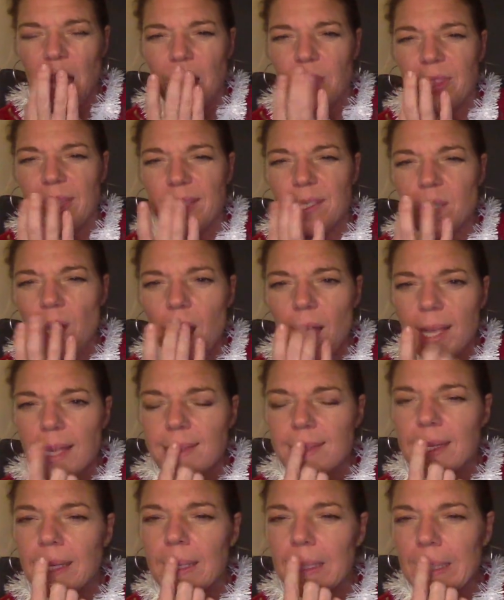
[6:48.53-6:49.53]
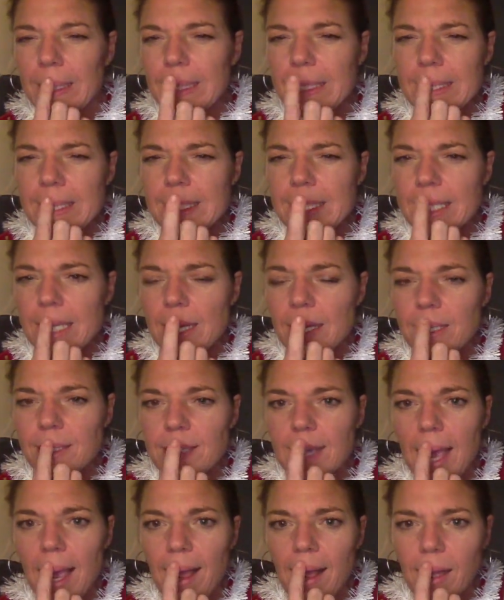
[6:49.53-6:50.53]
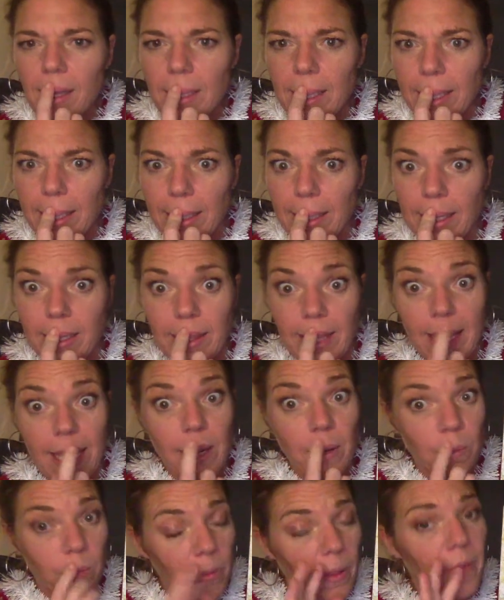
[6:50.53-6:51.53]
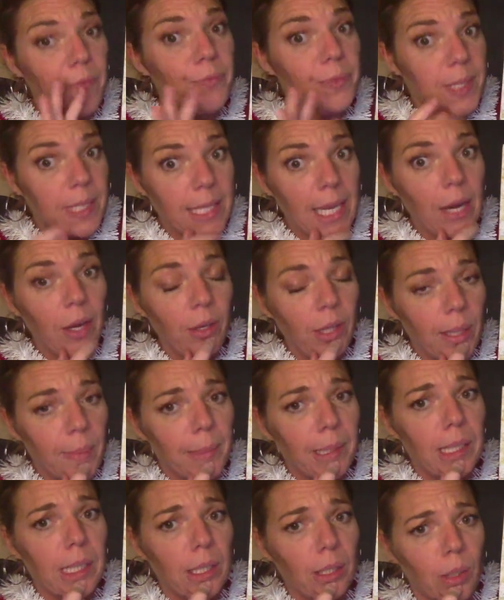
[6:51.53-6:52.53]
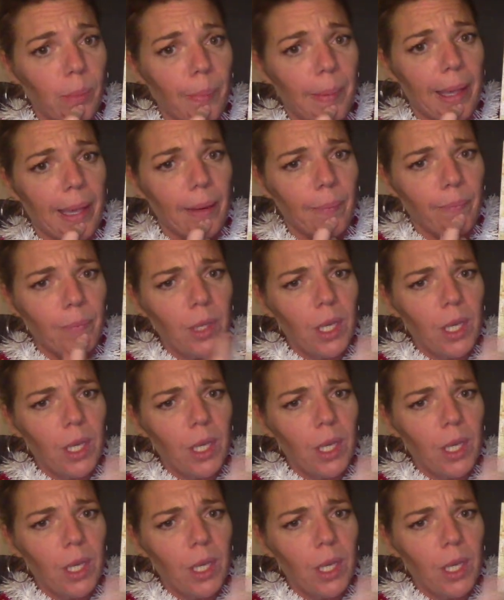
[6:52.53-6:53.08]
They saw his glinty talon and it scared them a little bit.